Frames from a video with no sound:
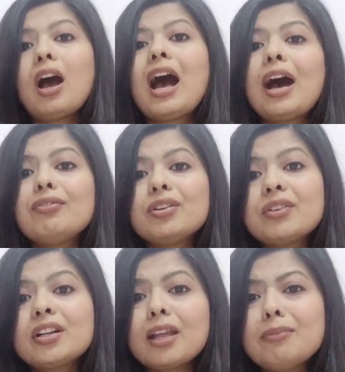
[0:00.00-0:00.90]

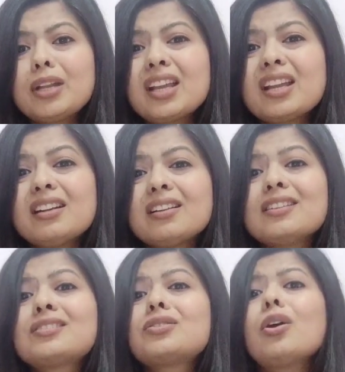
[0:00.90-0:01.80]
However tempting it
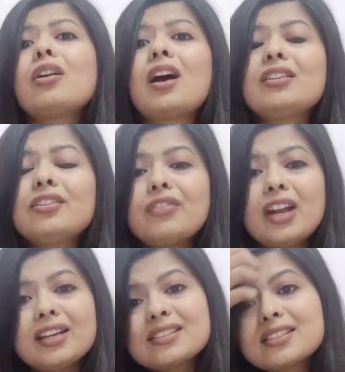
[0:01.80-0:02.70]
is, your other
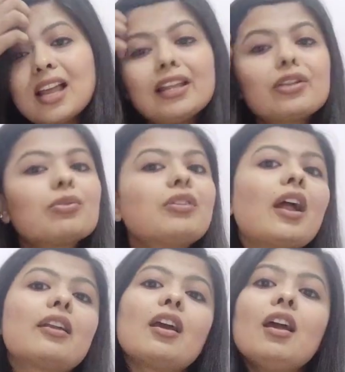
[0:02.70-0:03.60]
friend is telling you
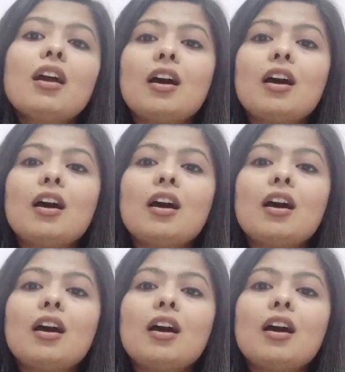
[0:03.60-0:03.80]
that